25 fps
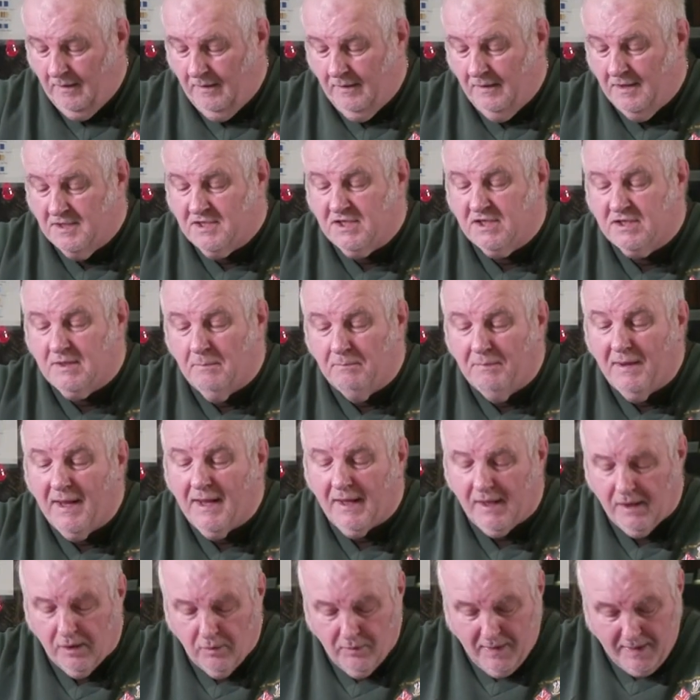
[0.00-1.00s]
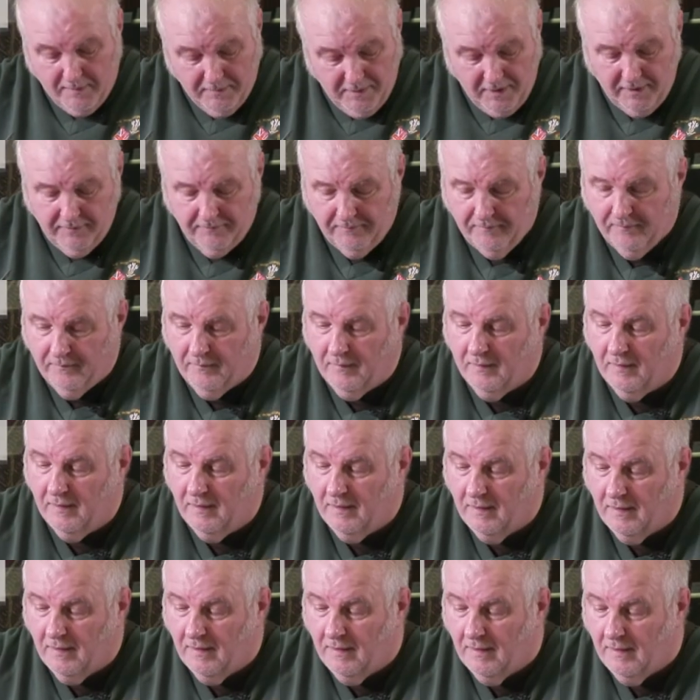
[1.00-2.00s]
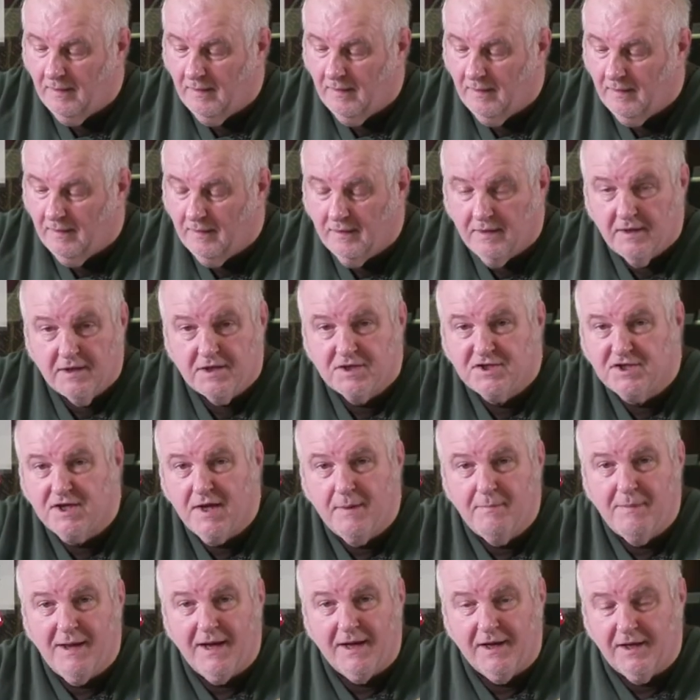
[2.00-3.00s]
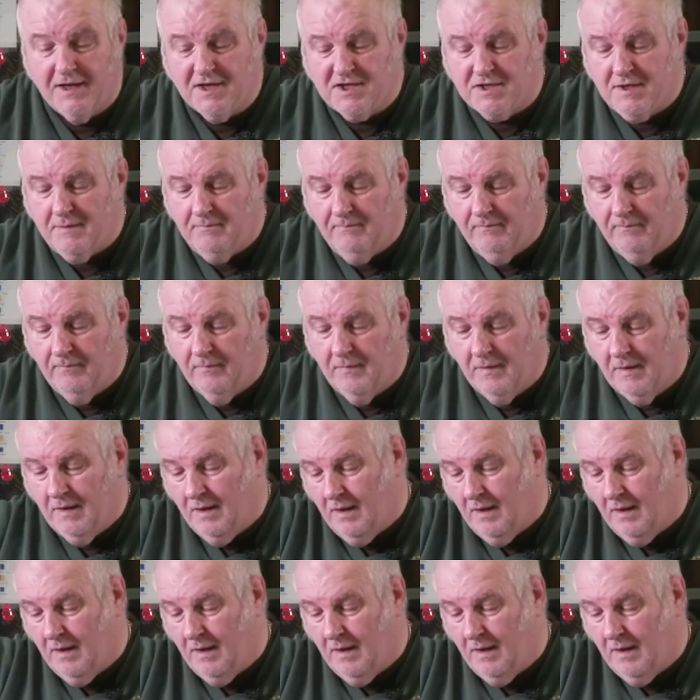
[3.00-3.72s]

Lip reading: This is the Baker weapon. Same mechanism,